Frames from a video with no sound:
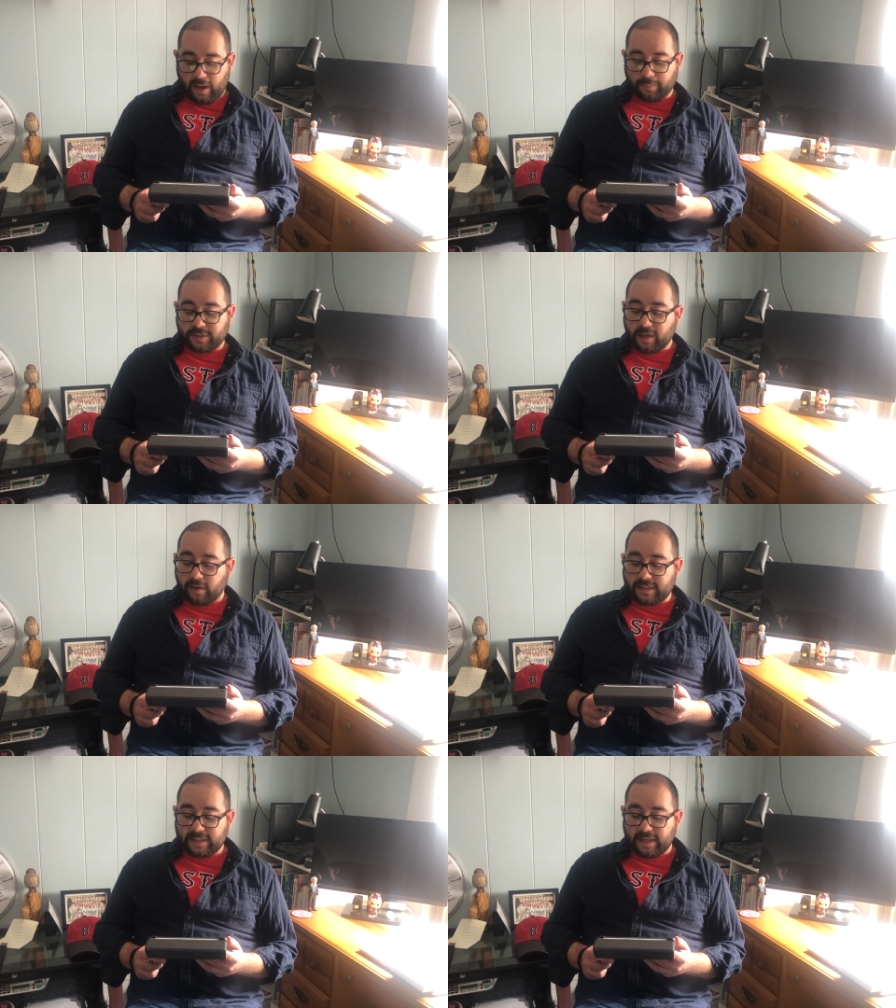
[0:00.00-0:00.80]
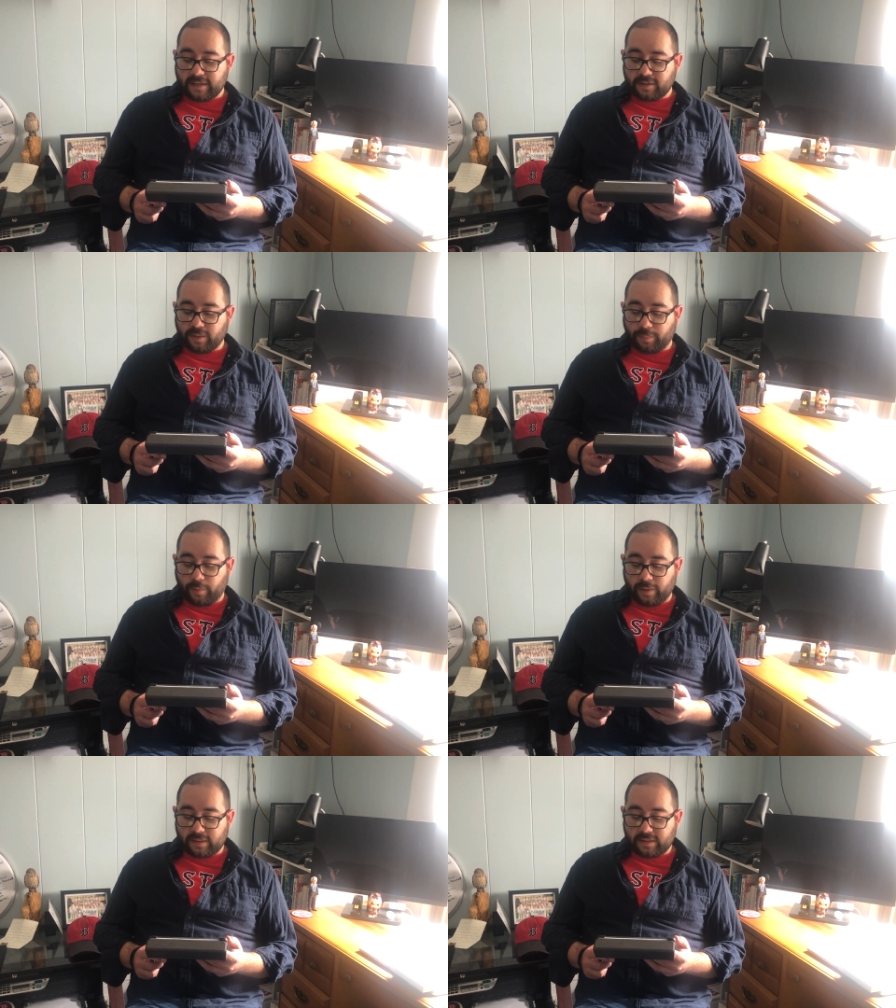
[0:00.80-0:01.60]
I'm starting to get to the
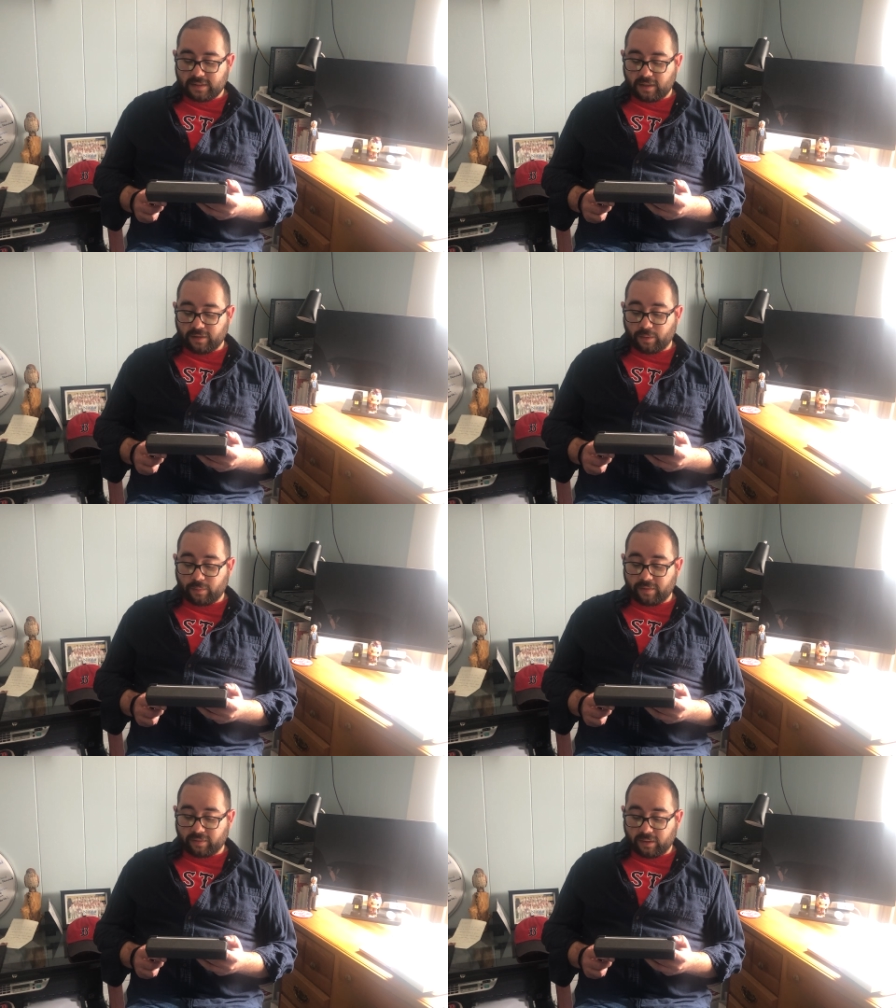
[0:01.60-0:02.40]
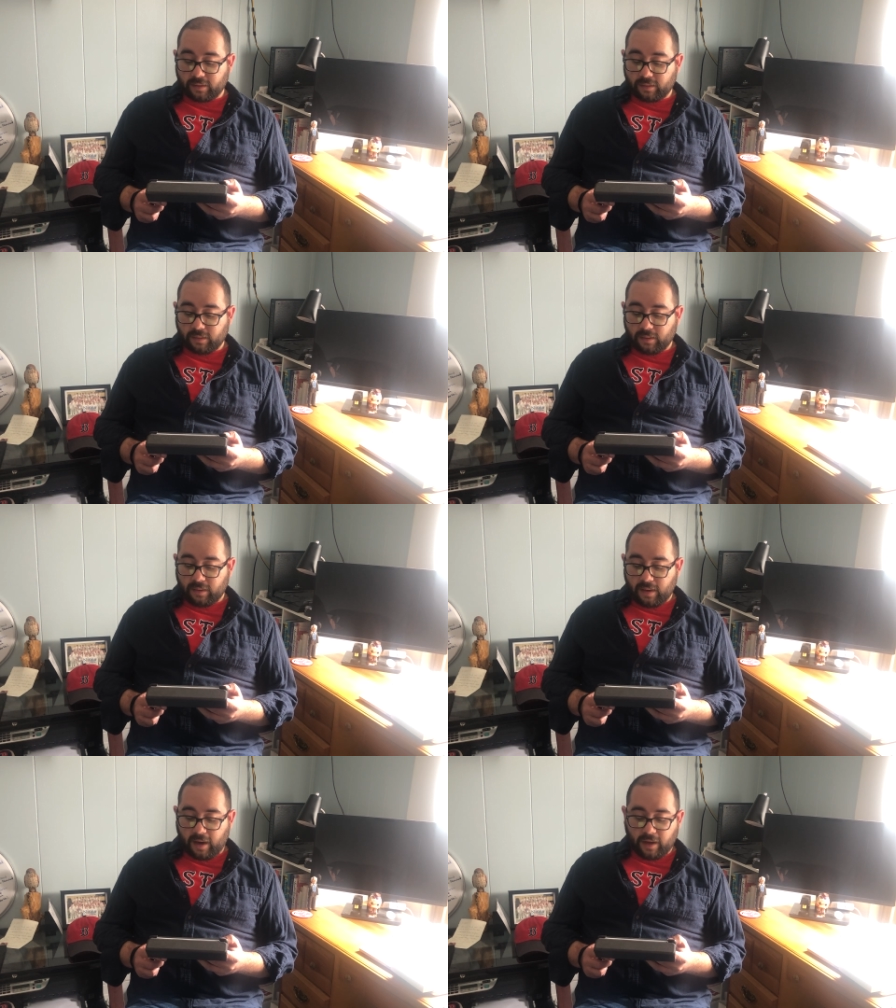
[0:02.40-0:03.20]
points on the river
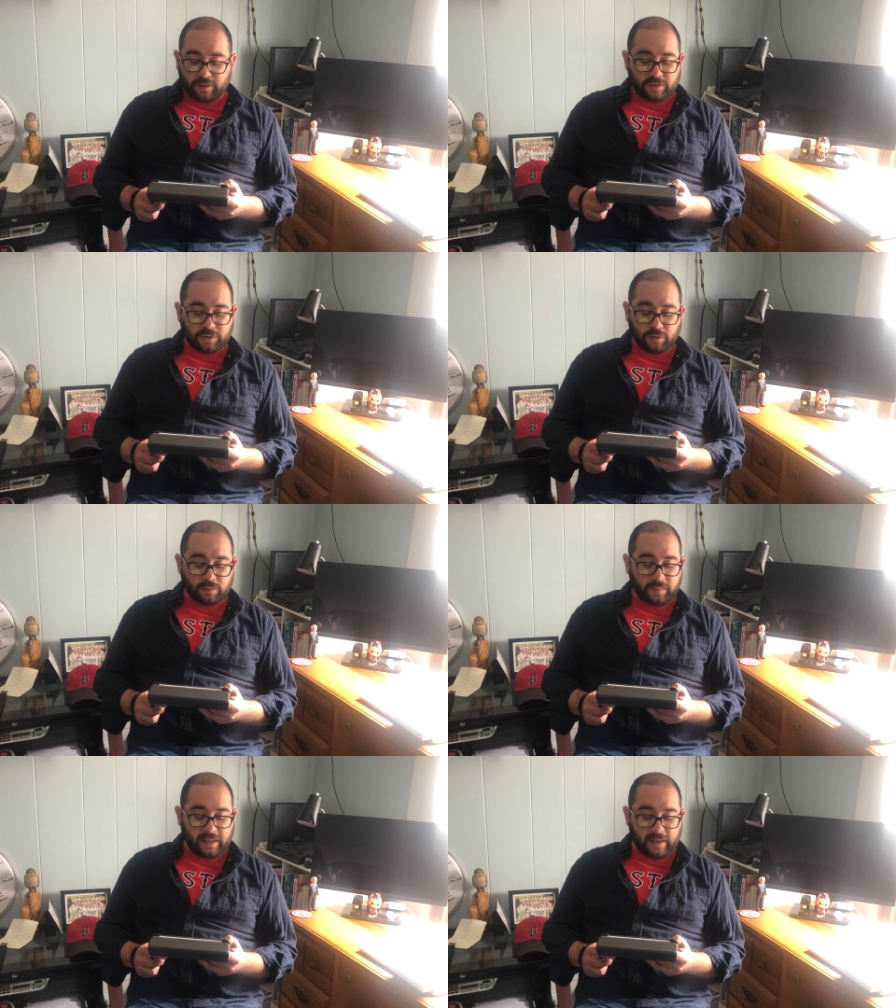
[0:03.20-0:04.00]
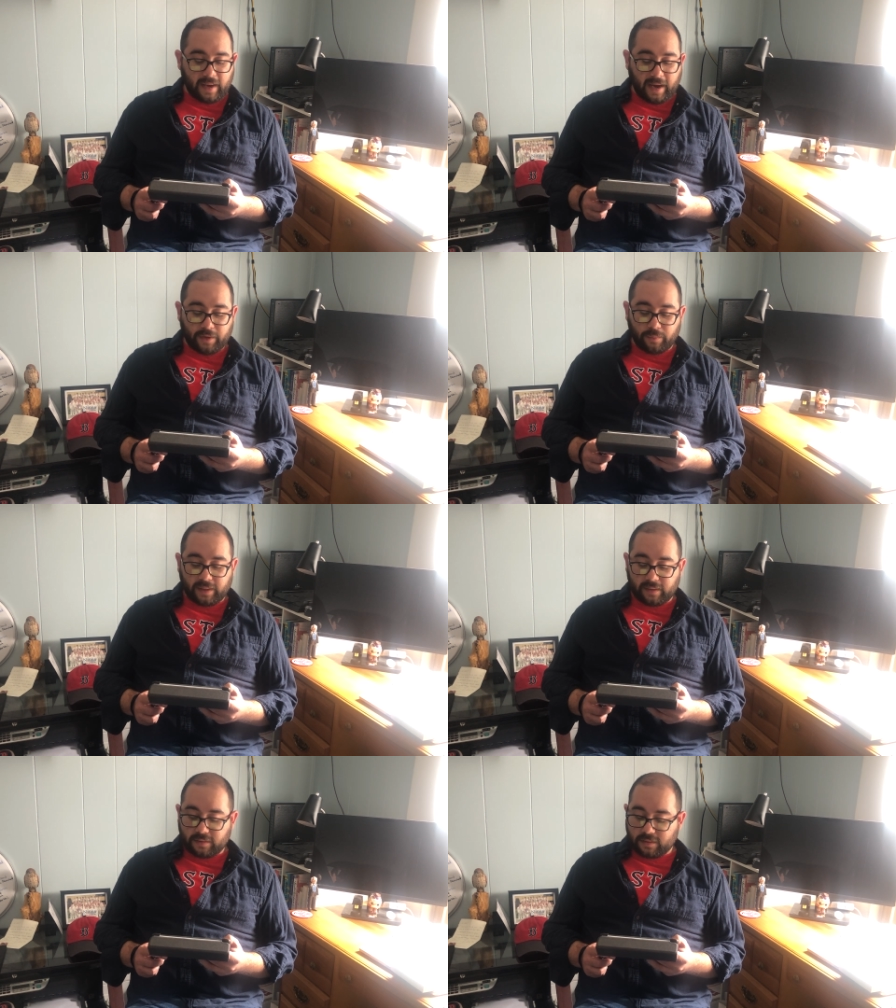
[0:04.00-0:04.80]
others told me I'd
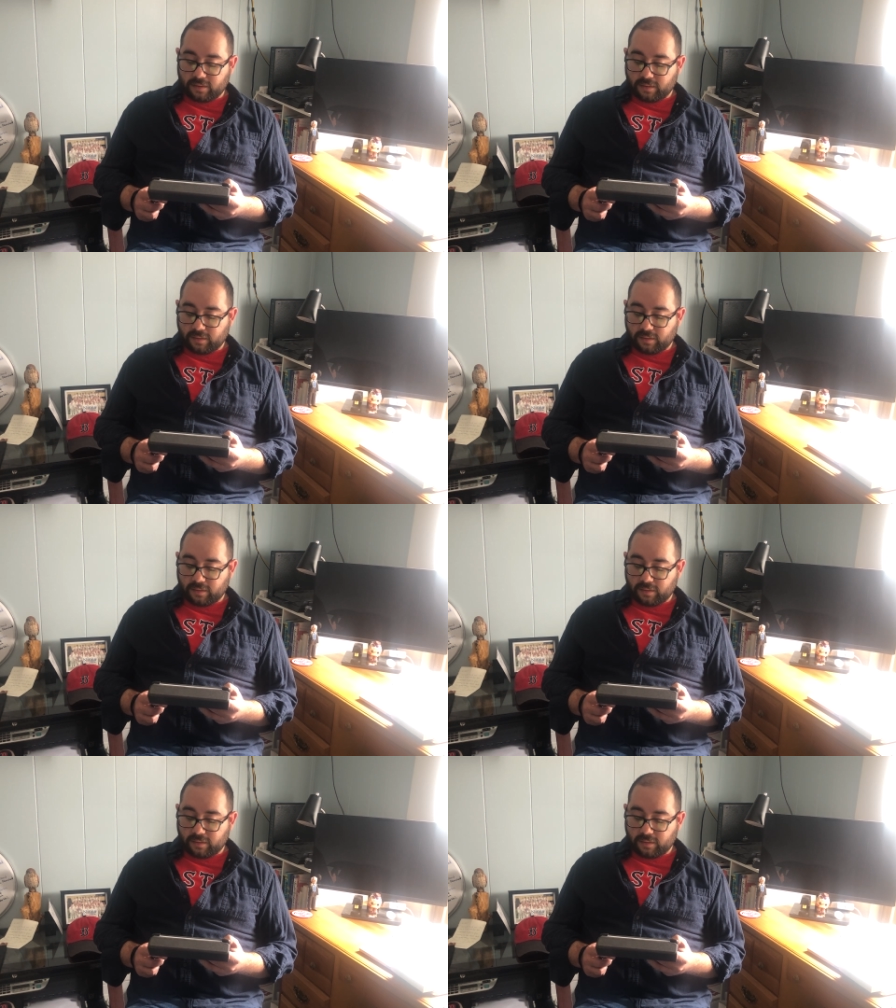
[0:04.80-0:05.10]
reach,